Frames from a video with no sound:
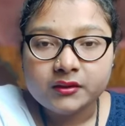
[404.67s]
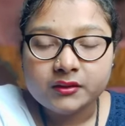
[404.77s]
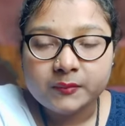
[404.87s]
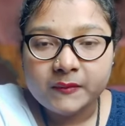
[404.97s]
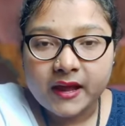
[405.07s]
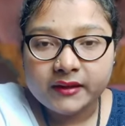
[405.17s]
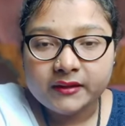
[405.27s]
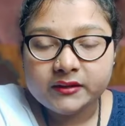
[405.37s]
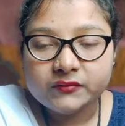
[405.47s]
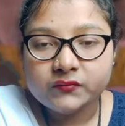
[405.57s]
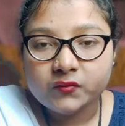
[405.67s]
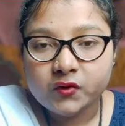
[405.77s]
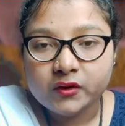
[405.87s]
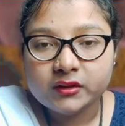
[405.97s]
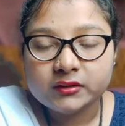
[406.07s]
The planet
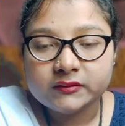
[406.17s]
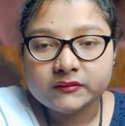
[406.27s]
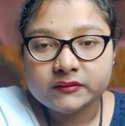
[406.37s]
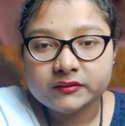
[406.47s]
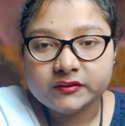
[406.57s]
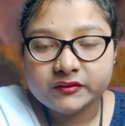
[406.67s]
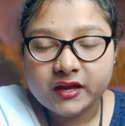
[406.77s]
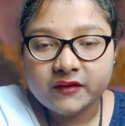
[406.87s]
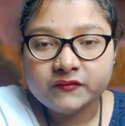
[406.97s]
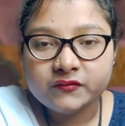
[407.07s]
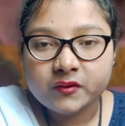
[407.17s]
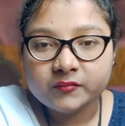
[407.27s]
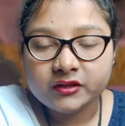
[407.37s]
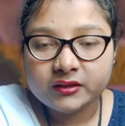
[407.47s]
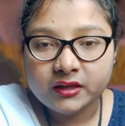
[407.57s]
word derived from
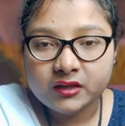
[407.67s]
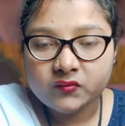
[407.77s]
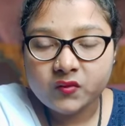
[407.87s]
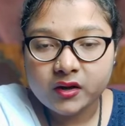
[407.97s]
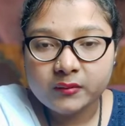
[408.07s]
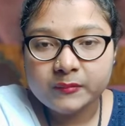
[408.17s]
the Greek word